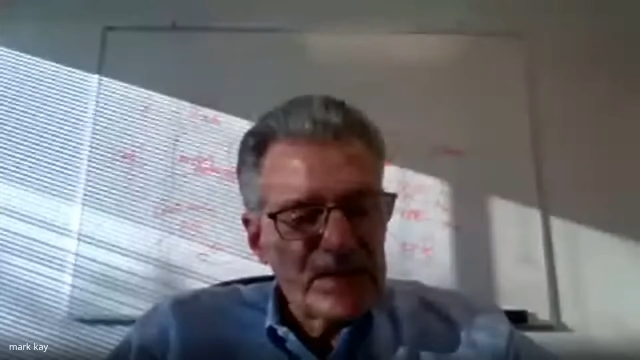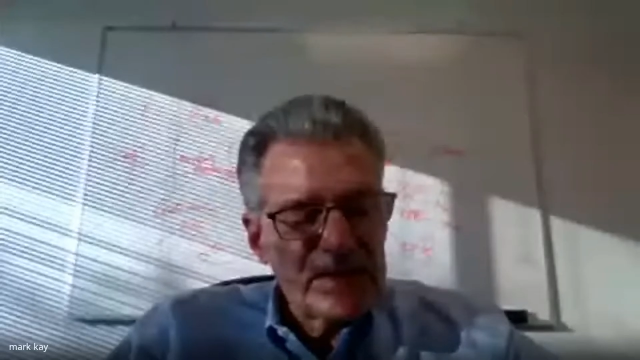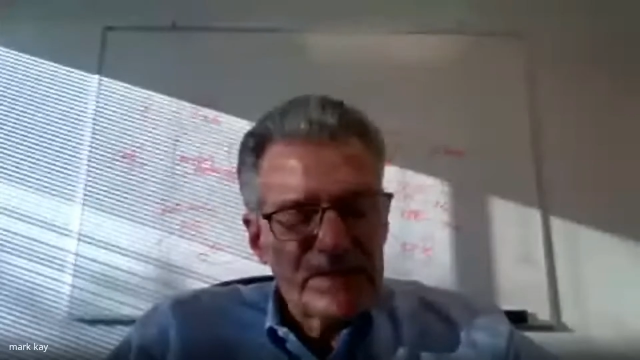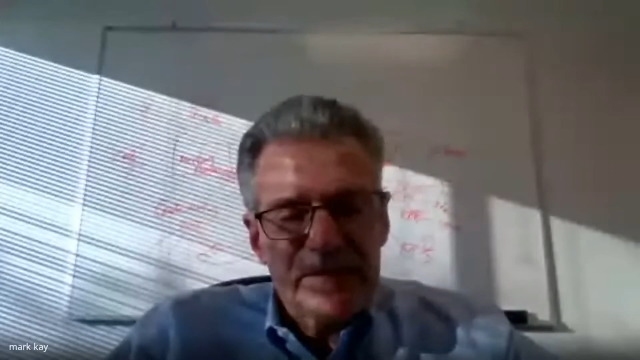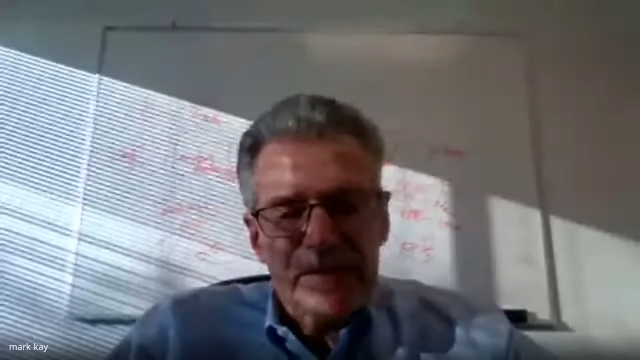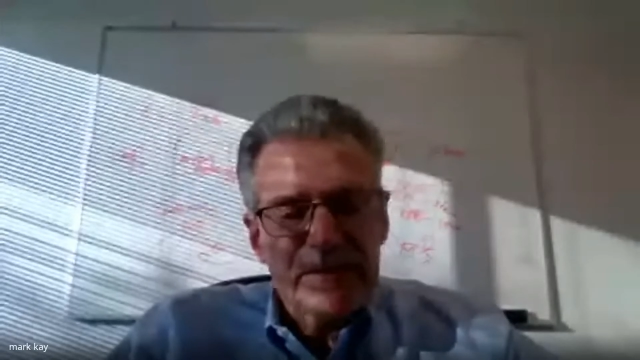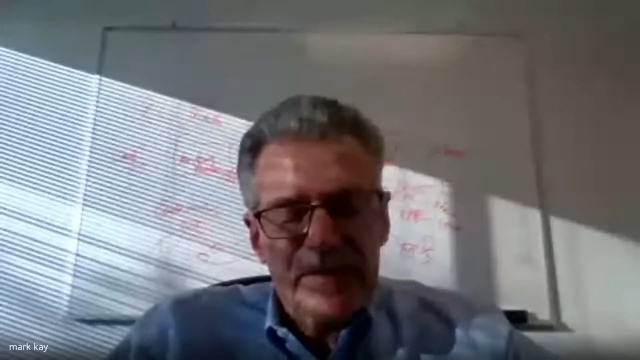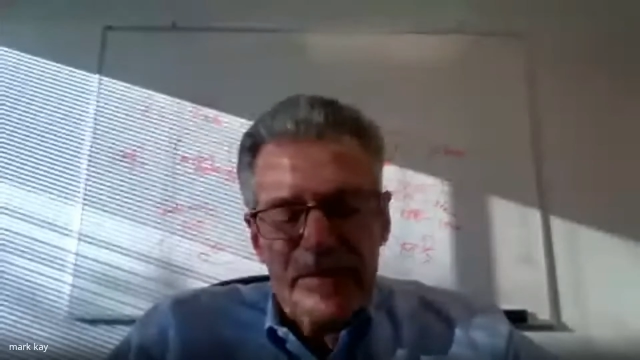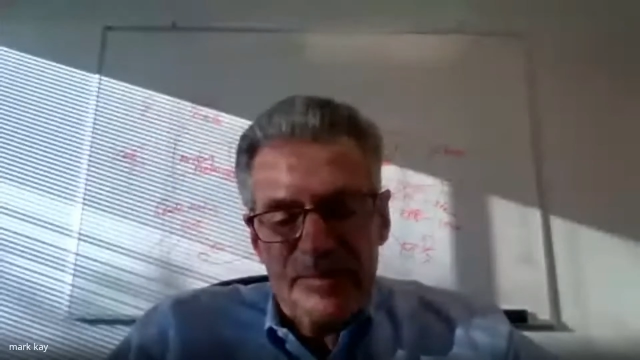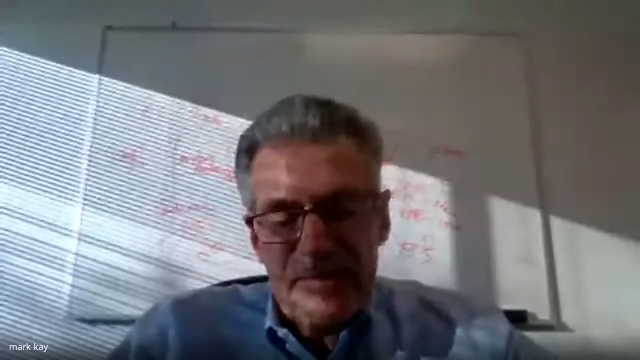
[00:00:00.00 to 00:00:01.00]
a very, very
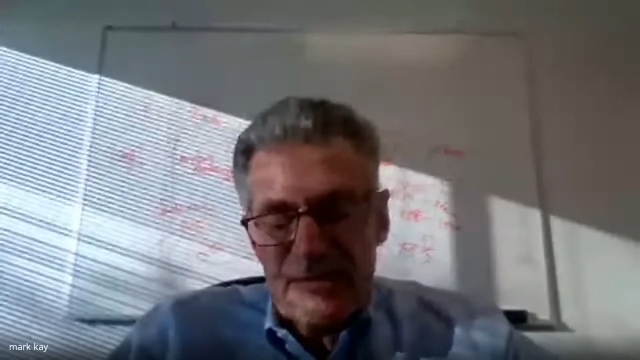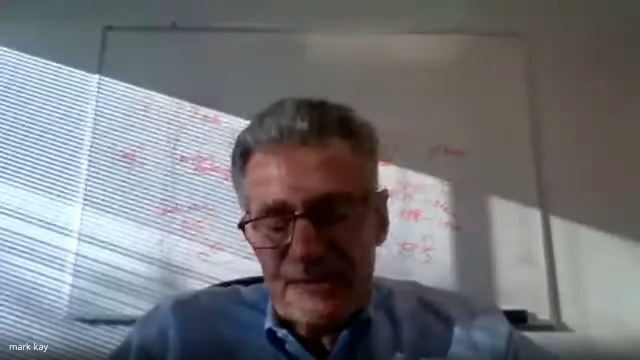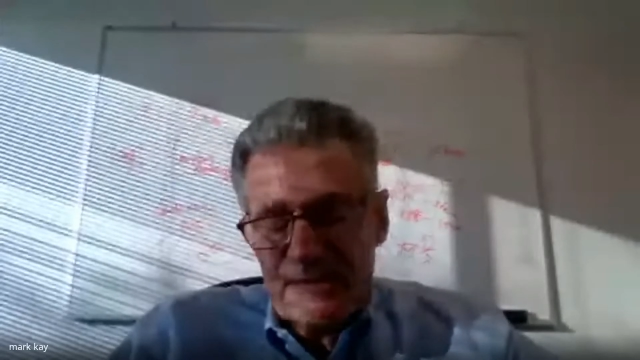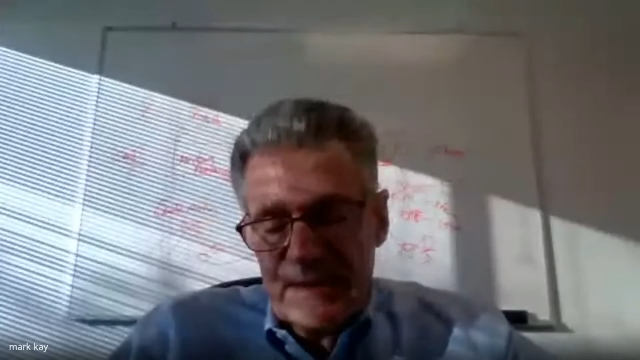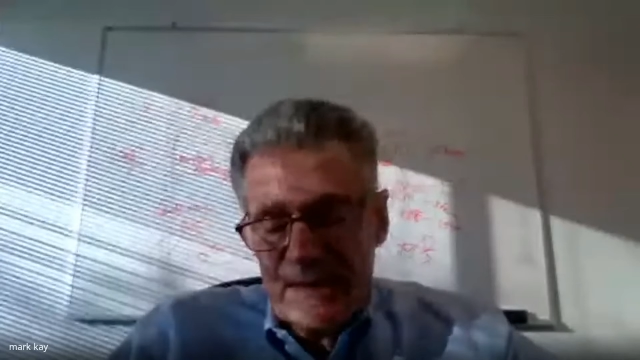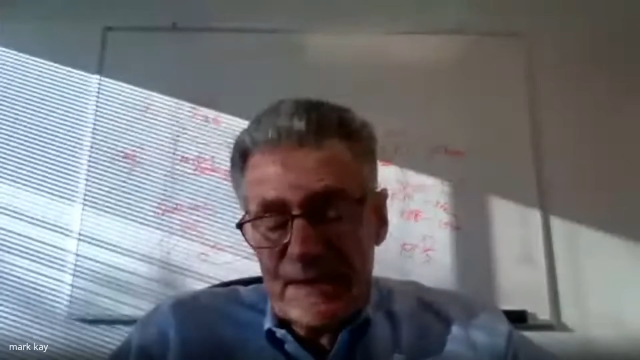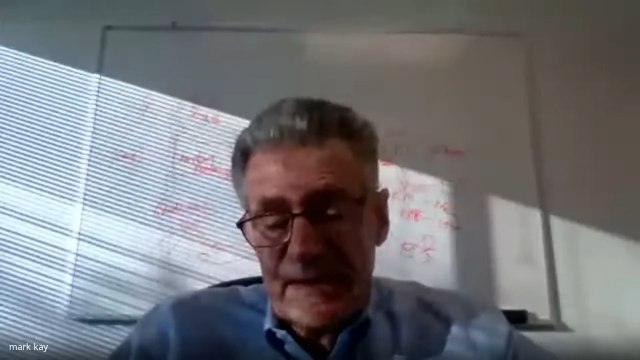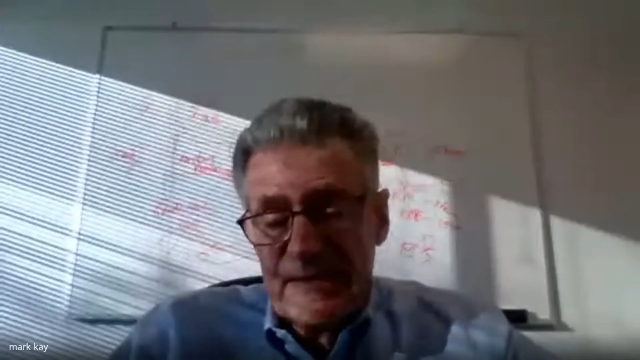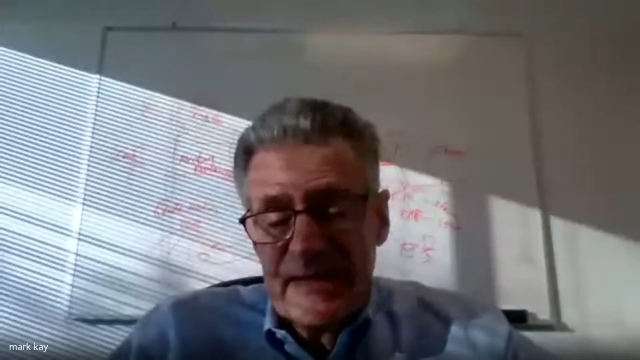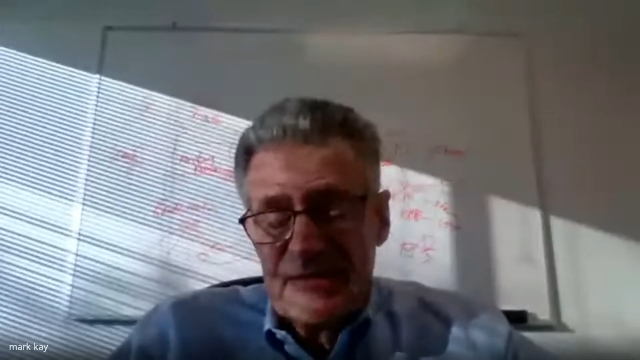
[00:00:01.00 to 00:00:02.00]
big deal, and
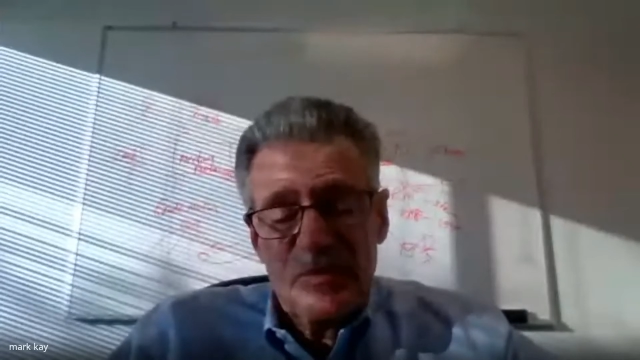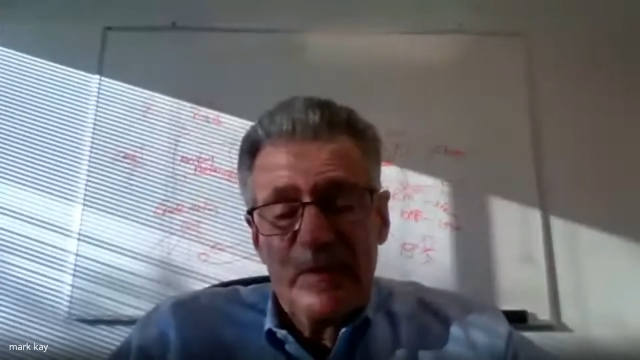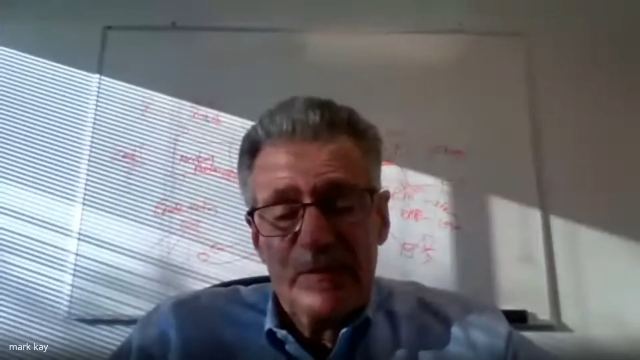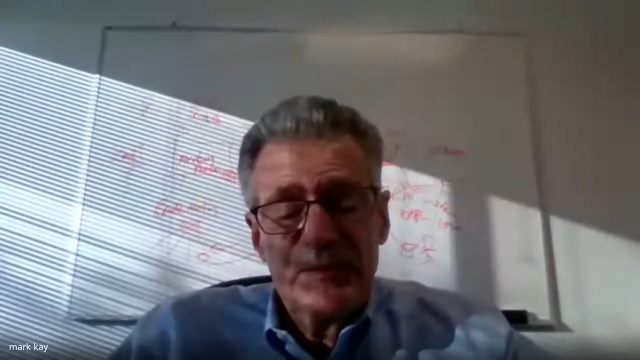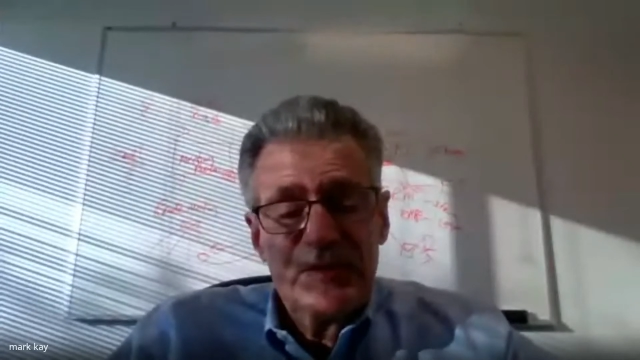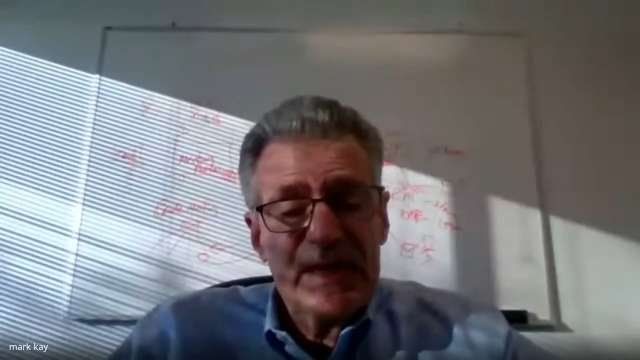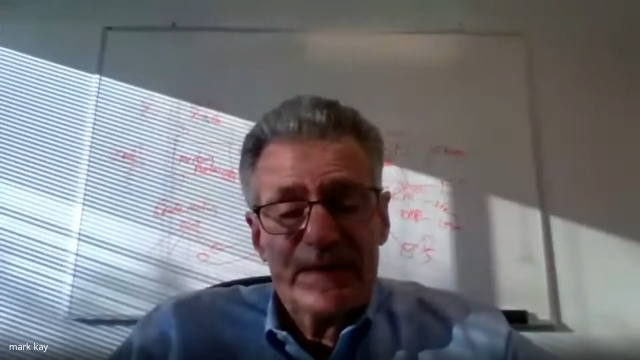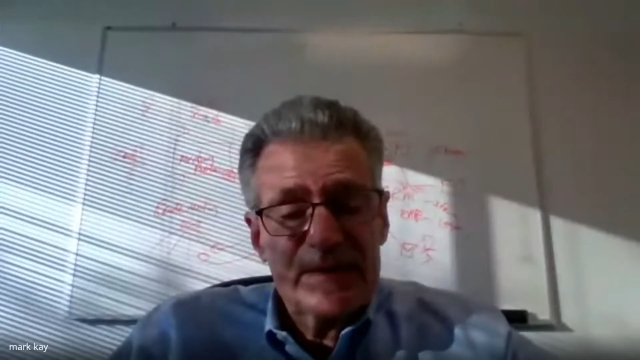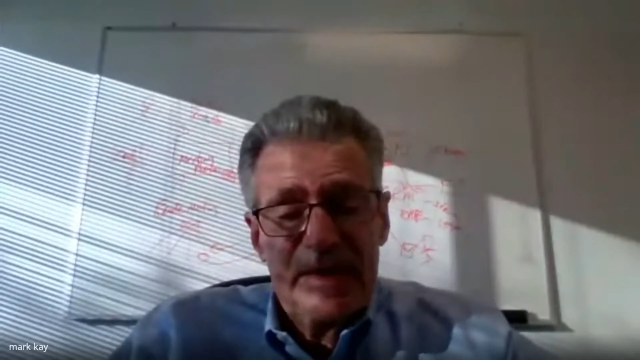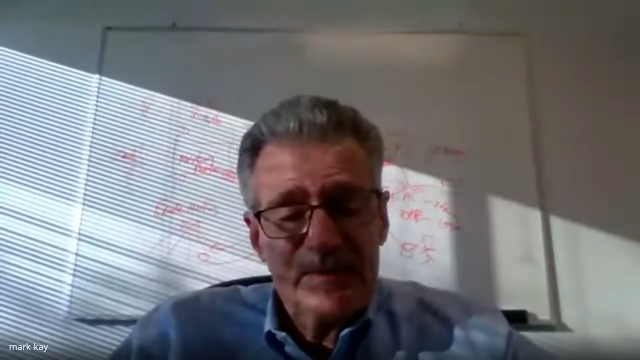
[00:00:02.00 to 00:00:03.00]
that's why we put out that